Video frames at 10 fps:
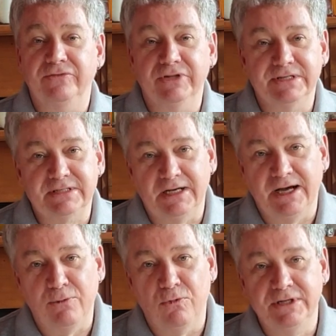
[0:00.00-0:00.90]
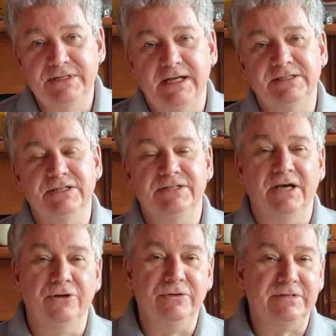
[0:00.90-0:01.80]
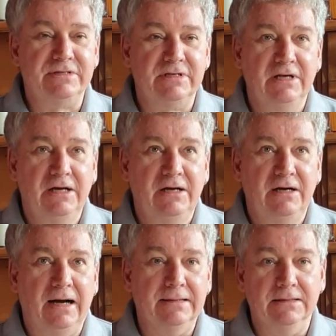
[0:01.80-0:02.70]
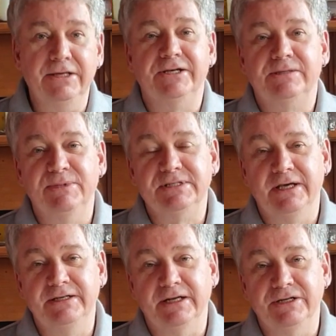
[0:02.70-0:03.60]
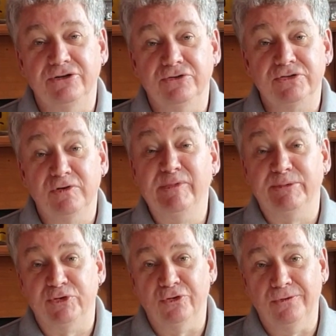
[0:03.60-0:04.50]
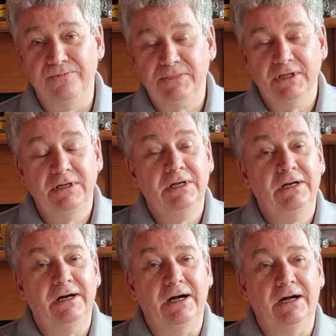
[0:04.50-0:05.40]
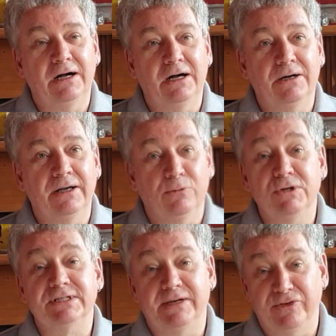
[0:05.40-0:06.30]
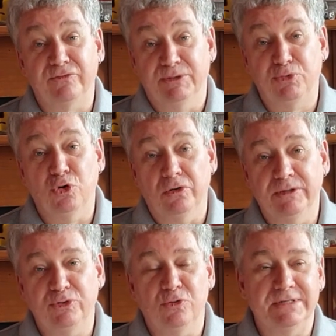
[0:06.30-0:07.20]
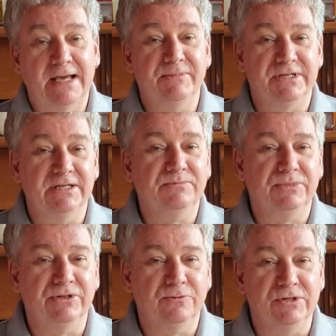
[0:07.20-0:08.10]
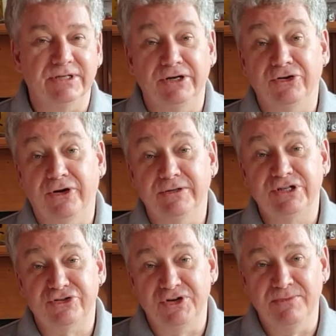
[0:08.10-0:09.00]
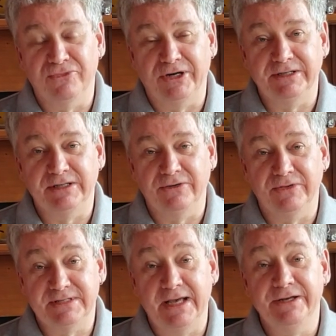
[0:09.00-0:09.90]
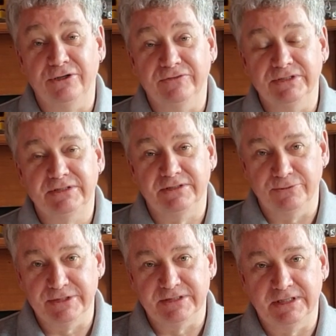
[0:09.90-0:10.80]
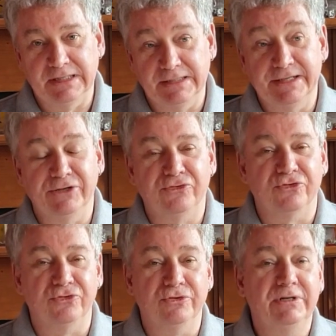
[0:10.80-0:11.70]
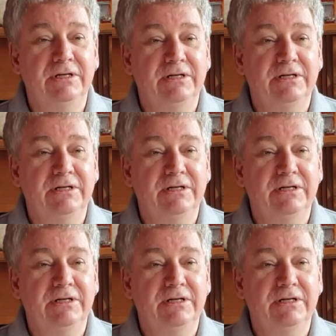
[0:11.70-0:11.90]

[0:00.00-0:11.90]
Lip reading: of this, I once had to douse a leak beside an indoor swimming pool. It wasn't coming from the pool was empty, but there was an underground stream running down the side of it that was leaking through